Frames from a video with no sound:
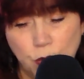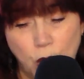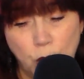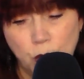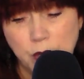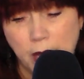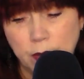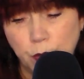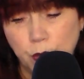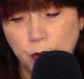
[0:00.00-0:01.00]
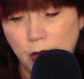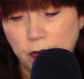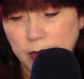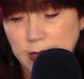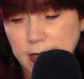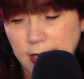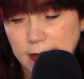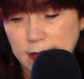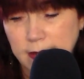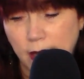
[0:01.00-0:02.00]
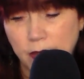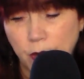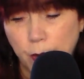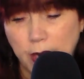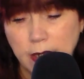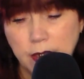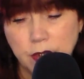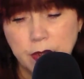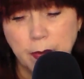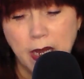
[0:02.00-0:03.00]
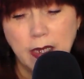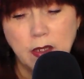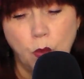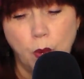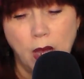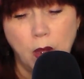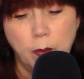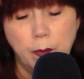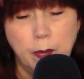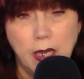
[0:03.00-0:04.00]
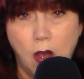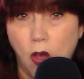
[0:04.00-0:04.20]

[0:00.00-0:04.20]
know that Rudolph and Santa's other reindeers might well be